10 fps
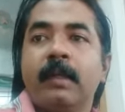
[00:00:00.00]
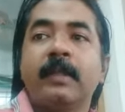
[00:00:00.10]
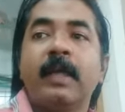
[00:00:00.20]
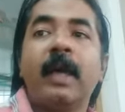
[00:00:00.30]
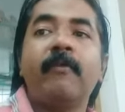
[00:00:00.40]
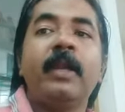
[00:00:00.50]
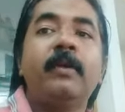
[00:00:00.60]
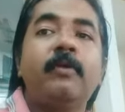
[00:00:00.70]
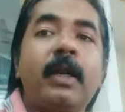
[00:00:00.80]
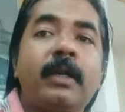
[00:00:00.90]
they are very
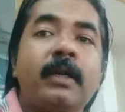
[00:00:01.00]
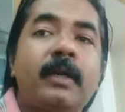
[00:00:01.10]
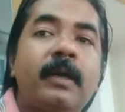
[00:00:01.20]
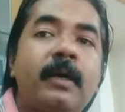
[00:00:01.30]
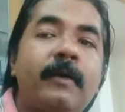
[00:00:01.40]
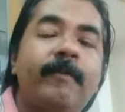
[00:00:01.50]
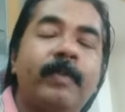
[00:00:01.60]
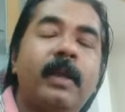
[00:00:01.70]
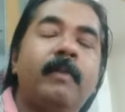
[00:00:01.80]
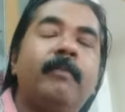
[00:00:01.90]
good at
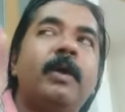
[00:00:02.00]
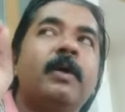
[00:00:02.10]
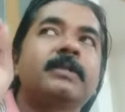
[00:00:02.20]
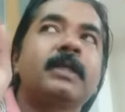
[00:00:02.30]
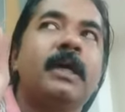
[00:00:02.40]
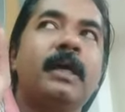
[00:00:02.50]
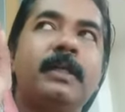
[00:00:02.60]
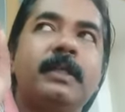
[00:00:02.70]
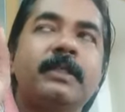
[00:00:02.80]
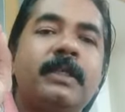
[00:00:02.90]
because this